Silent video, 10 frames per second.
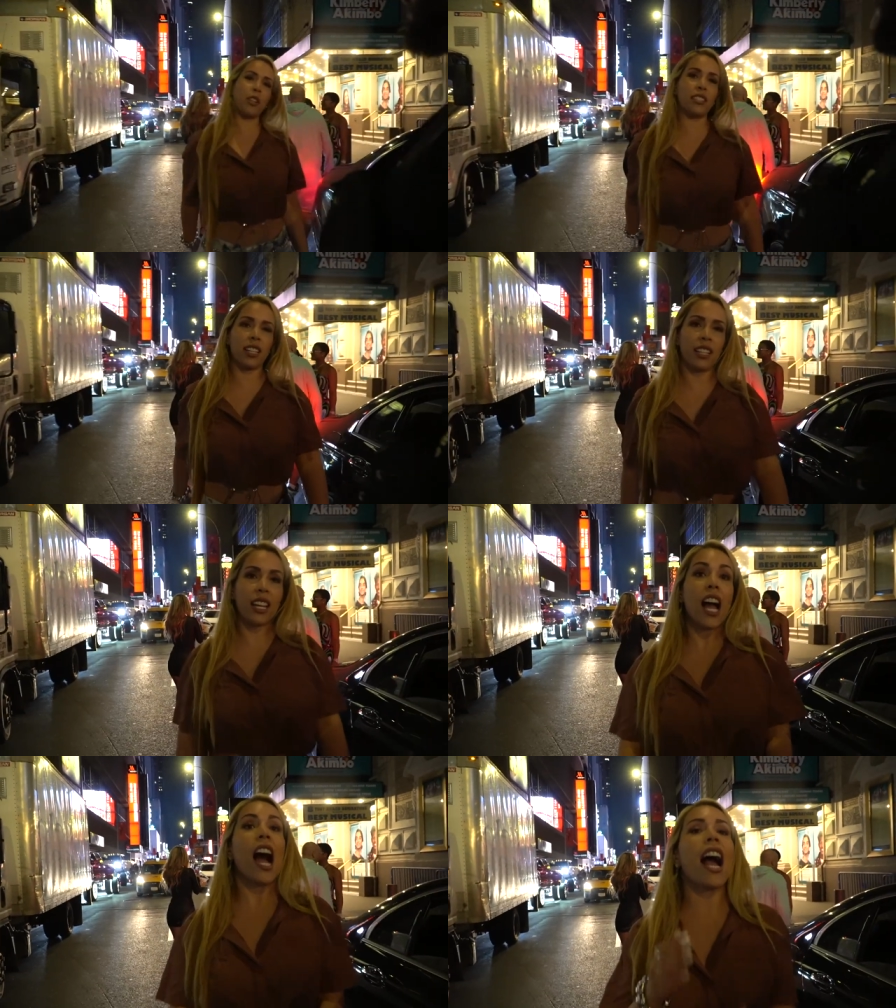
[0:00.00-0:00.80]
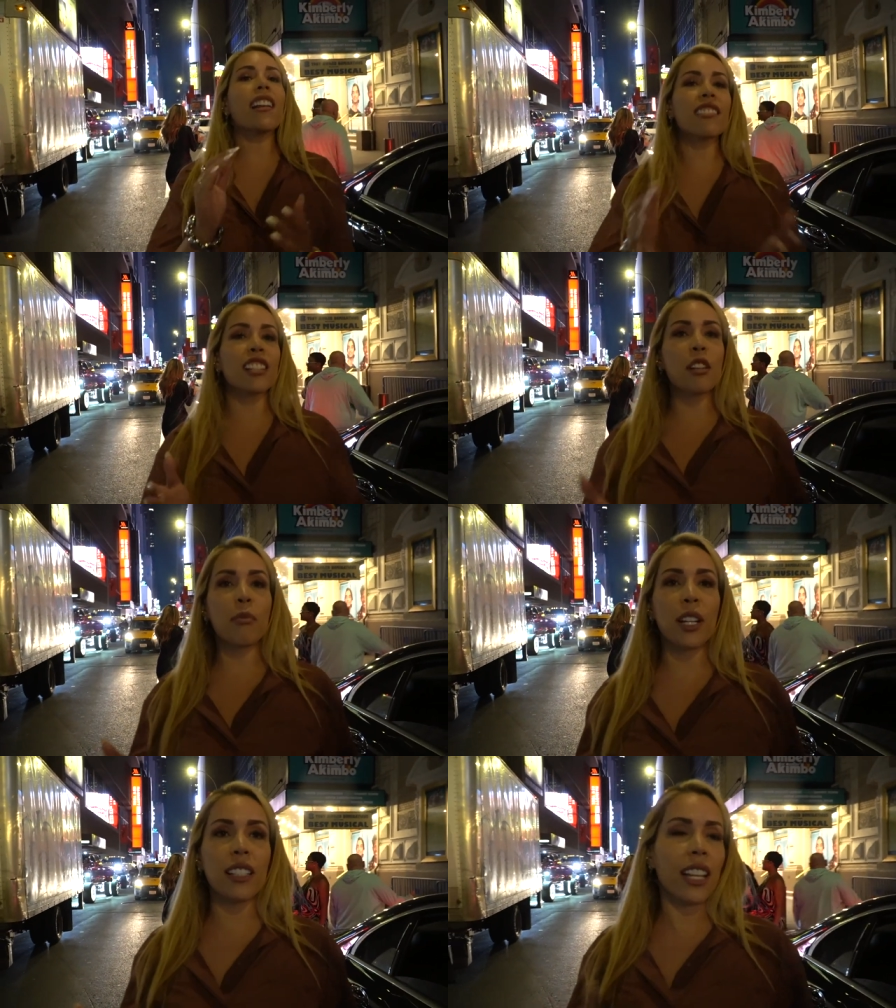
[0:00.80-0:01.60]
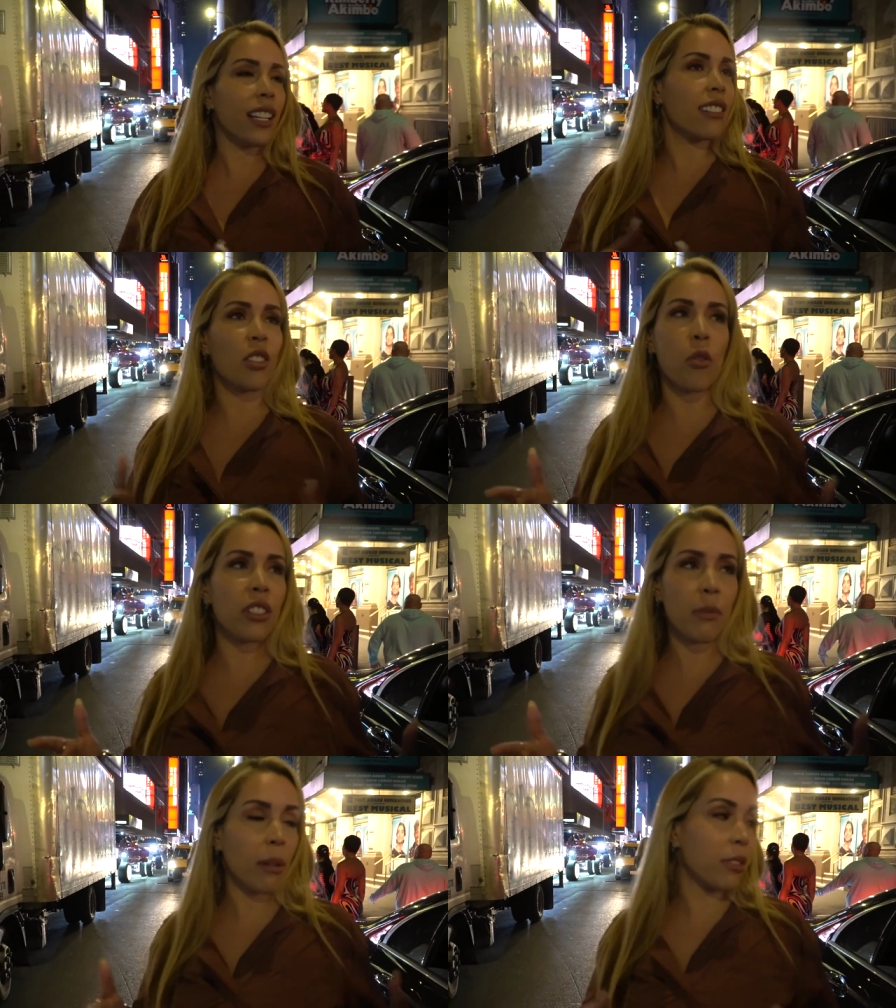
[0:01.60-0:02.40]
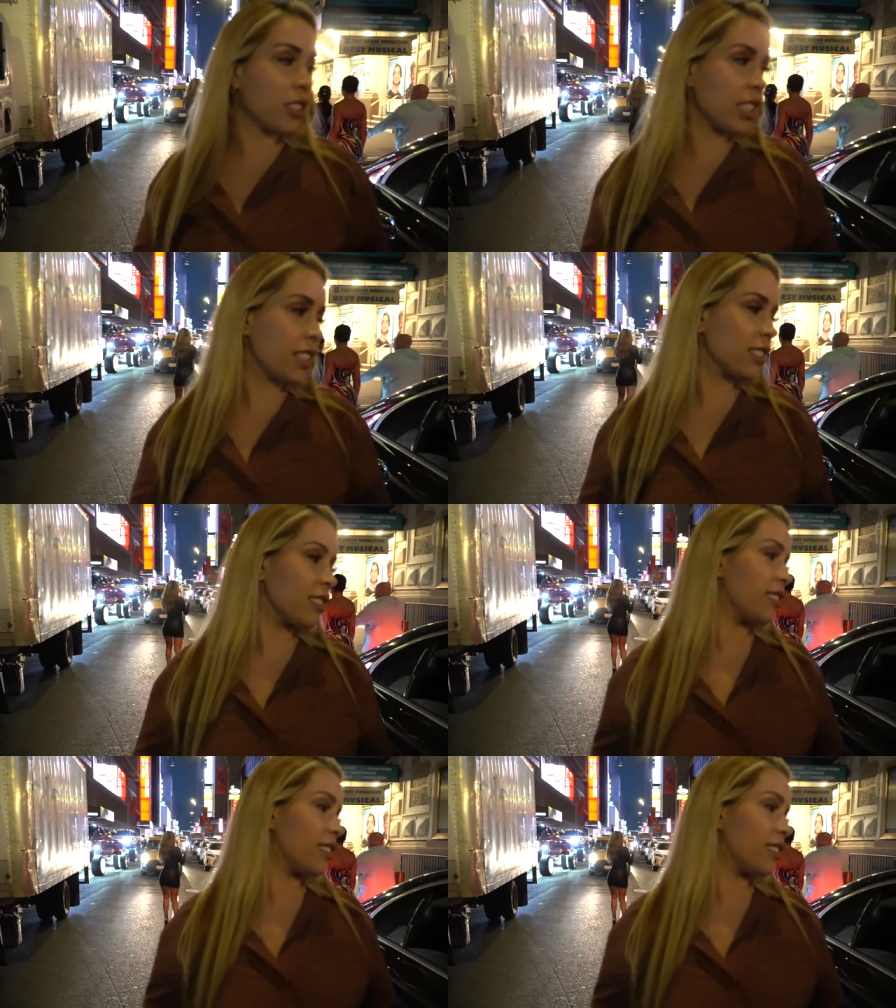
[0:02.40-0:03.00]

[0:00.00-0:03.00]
birthday. It's always your birthday. I celebrate like it's always my birthday. Alright,